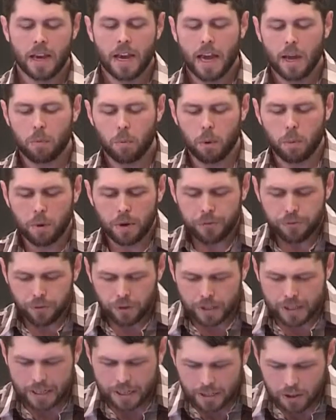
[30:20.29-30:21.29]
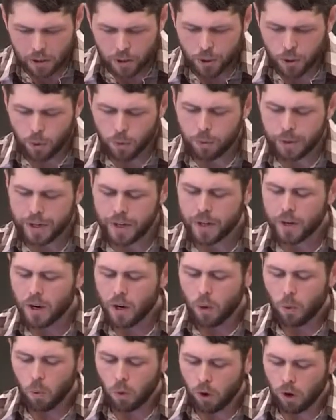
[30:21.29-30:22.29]
And when we forget who we
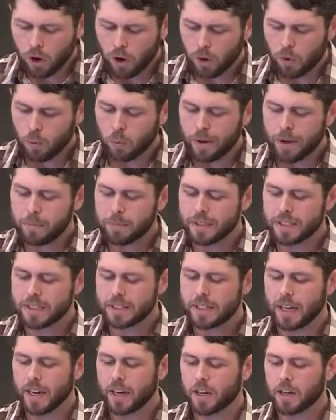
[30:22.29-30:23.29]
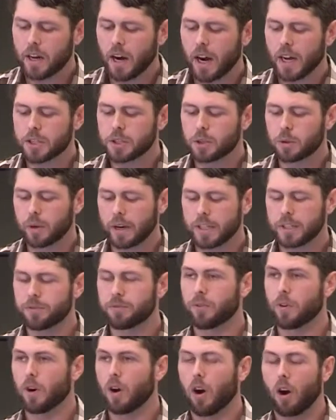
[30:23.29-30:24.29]
were, we mistake God's grace
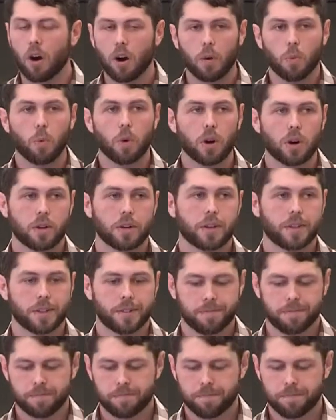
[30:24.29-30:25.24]
for our work.